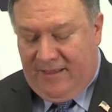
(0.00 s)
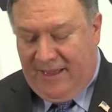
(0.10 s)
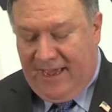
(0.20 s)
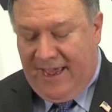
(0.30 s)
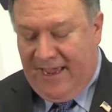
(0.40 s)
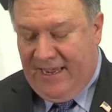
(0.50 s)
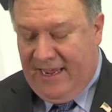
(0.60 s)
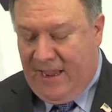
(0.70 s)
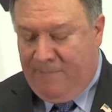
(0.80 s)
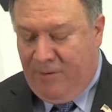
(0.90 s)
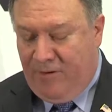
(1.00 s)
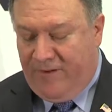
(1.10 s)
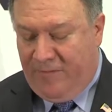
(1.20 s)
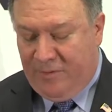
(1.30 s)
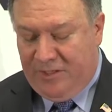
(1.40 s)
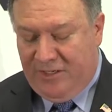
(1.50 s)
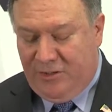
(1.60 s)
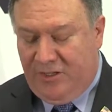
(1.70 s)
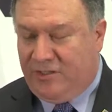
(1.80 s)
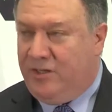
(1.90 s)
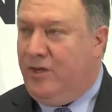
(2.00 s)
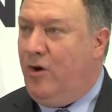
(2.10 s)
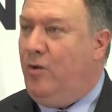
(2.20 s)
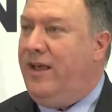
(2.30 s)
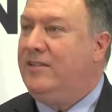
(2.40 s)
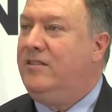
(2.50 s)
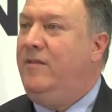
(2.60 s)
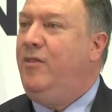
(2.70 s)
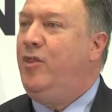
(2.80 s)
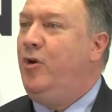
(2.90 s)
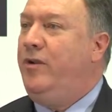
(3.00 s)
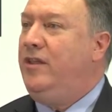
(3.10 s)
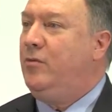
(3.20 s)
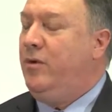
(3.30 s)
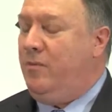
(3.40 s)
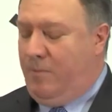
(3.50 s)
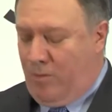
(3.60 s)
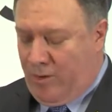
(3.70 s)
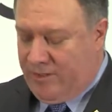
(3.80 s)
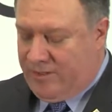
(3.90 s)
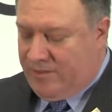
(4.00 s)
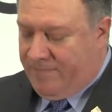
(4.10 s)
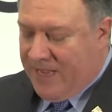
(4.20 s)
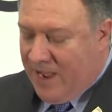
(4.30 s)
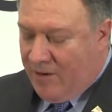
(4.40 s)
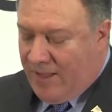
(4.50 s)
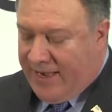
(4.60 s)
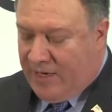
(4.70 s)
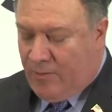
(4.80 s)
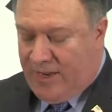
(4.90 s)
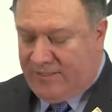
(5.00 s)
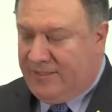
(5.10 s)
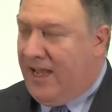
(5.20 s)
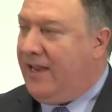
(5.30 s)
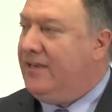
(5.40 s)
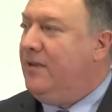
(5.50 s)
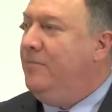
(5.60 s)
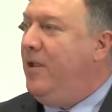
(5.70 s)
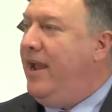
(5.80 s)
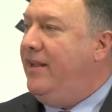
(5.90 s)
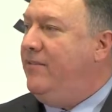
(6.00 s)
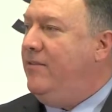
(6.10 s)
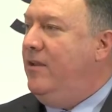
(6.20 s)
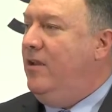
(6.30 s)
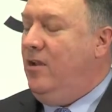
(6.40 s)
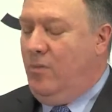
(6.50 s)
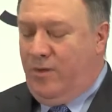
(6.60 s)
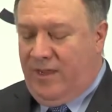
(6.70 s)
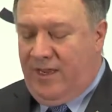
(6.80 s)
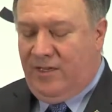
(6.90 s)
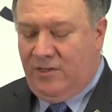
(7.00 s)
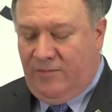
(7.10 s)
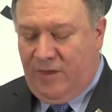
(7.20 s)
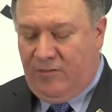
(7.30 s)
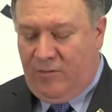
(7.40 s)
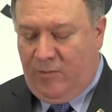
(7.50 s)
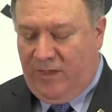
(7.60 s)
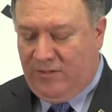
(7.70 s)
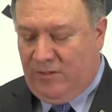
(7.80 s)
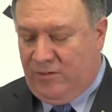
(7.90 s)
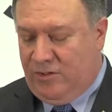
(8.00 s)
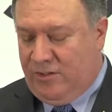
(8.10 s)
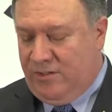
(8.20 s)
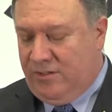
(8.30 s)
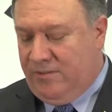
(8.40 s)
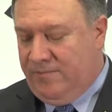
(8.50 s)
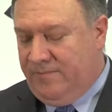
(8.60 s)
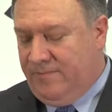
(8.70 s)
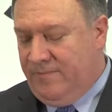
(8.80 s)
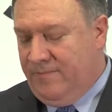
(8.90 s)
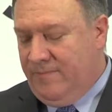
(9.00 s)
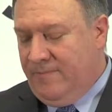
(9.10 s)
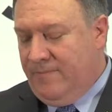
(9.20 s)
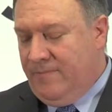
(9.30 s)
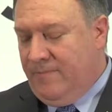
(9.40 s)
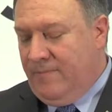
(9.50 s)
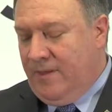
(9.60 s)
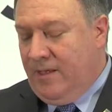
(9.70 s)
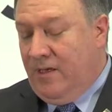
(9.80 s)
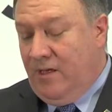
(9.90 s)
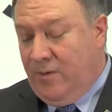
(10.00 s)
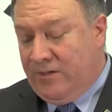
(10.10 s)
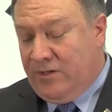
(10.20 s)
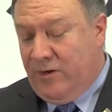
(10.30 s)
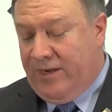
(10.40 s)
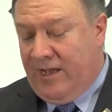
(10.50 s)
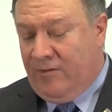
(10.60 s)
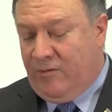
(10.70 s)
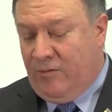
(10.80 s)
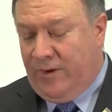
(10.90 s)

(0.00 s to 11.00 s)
the IAEA Board of Governors issued no less than 33 reports outlining Iran's non-compliance with each of those resolutions. UN Security Council